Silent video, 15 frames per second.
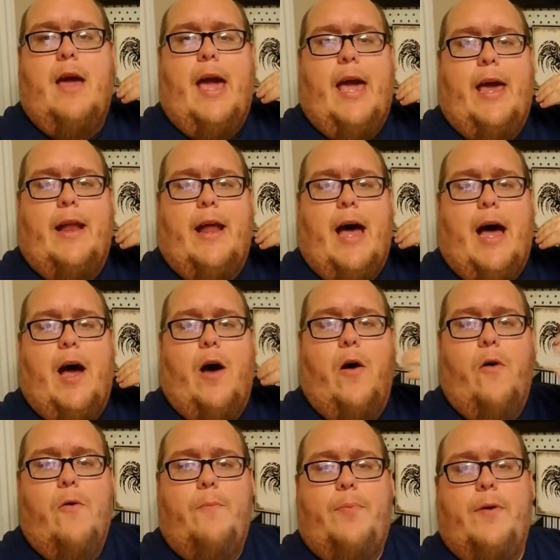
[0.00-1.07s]
And I
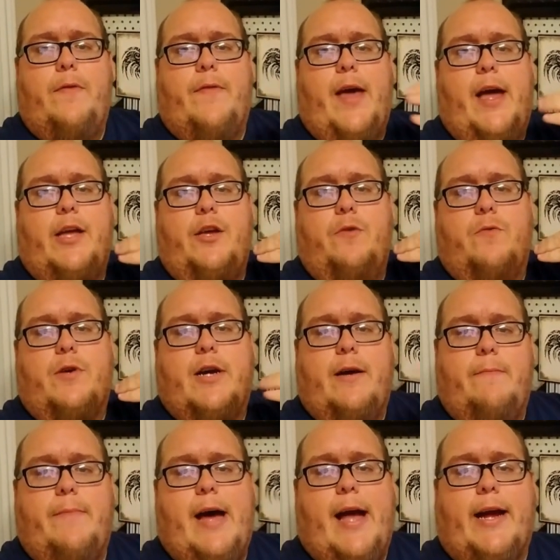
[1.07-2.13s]
hope that you
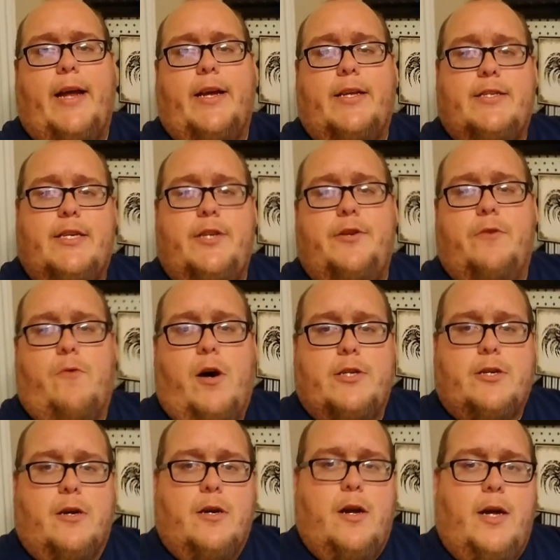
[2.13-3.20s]
come back and continue to
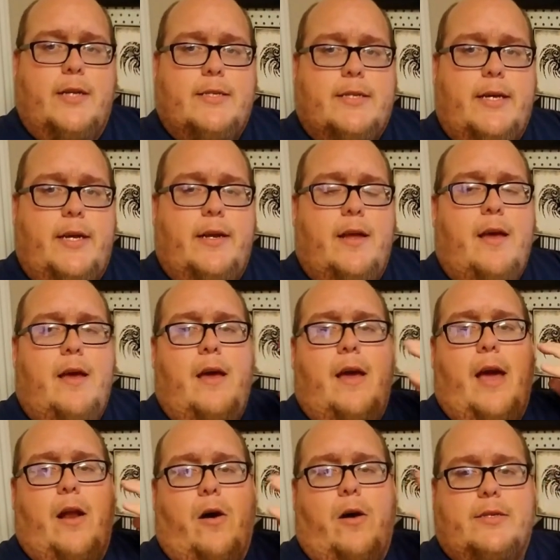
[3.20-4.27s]
watch our content,
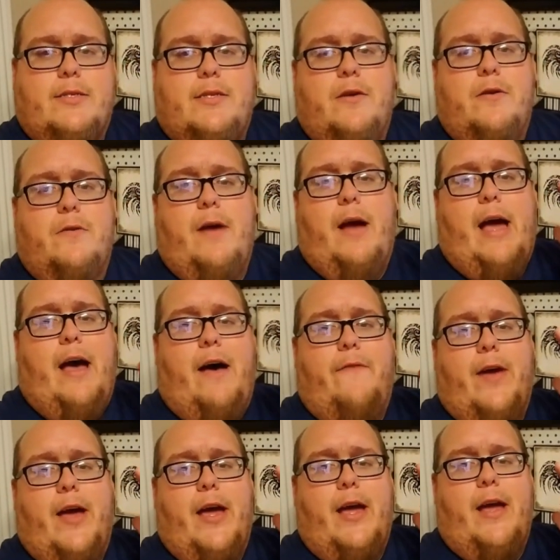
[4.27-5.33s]
and also
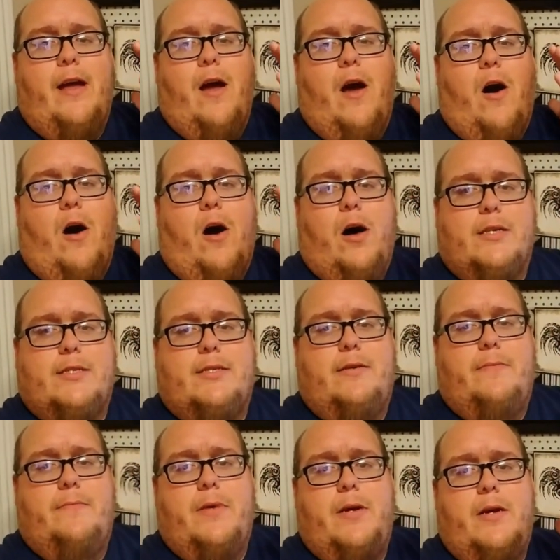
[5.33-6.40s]
have an
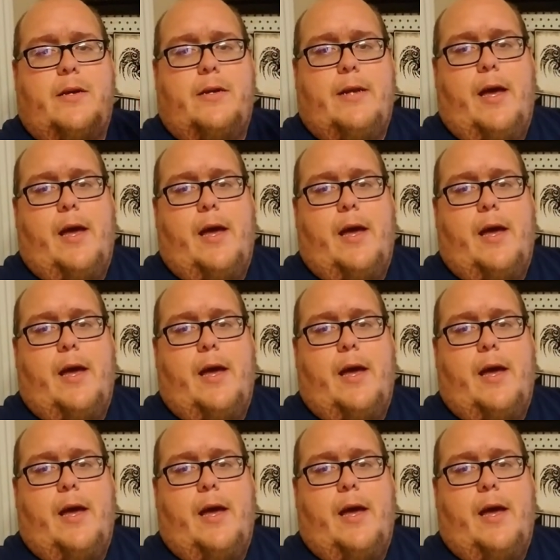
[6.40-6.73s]
awesome